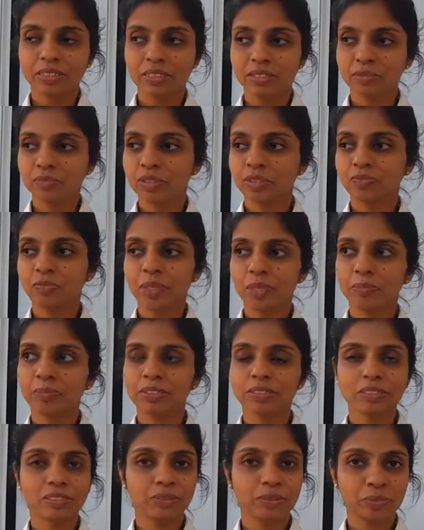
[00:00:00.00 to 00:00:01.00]
terms of
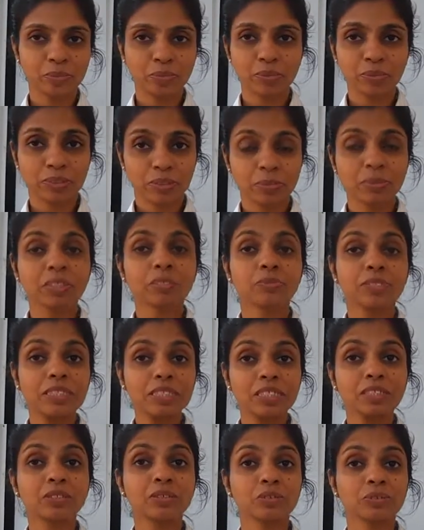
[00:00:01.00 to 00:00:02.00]
papers and reports, but we
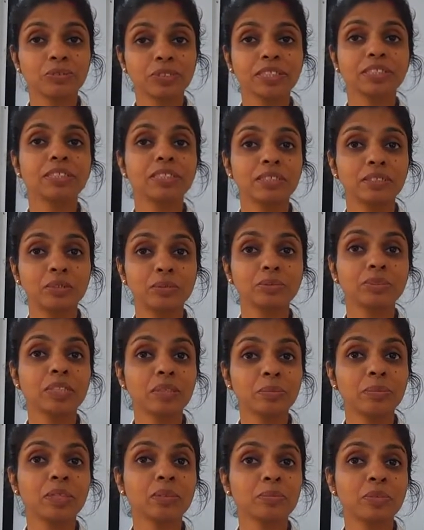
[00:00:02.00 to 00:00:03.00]
need to really do
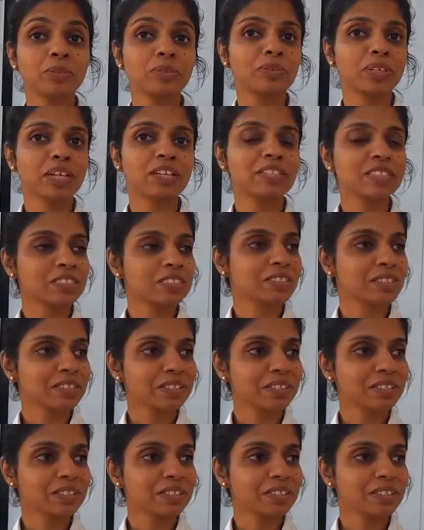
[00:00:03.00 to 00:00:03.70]
something more realistic.